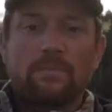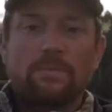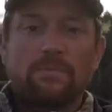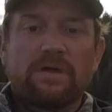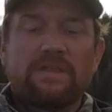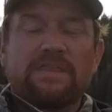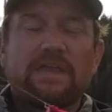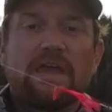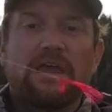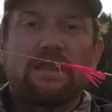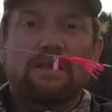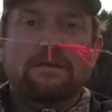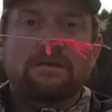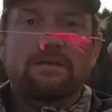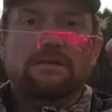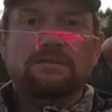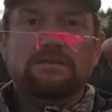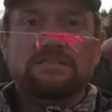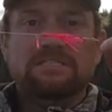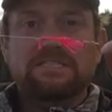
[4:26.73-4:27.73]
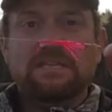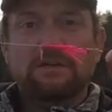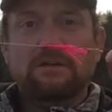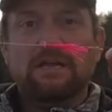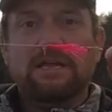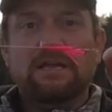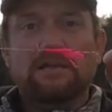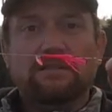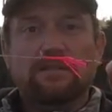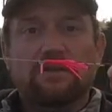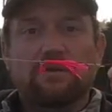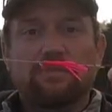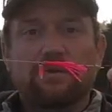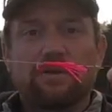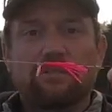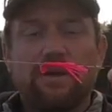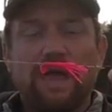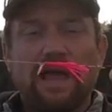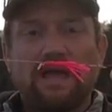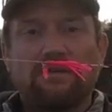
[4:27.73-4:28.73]
But then still getting a little bit
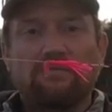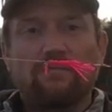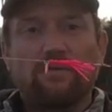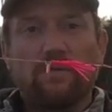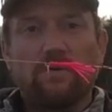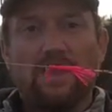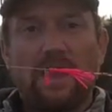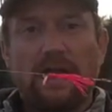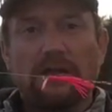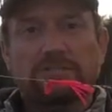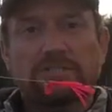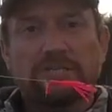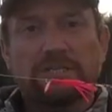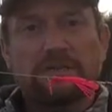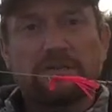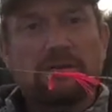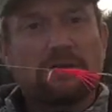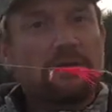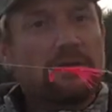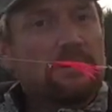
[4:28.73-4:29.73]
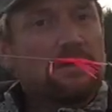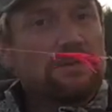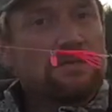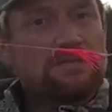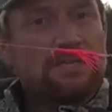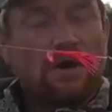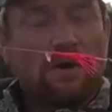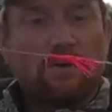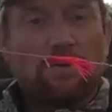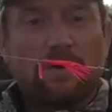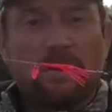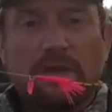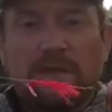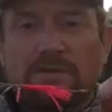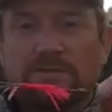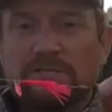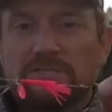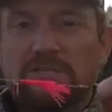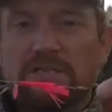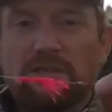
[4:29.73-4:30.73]
of back and forth action. So
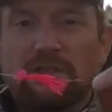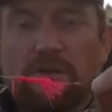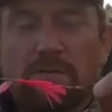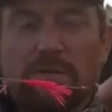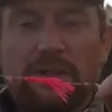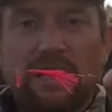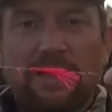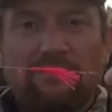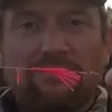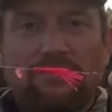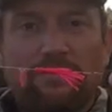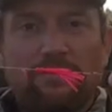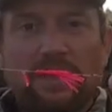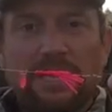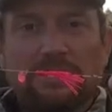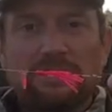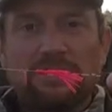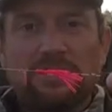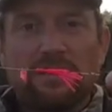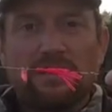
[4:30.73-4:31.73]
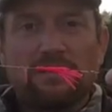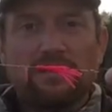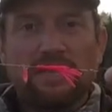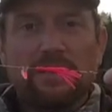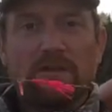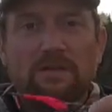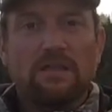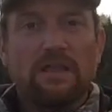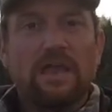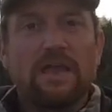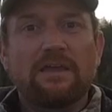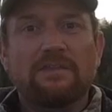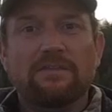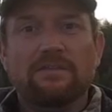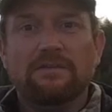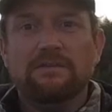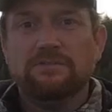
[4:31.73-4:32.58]
just a little bit of information on leader length.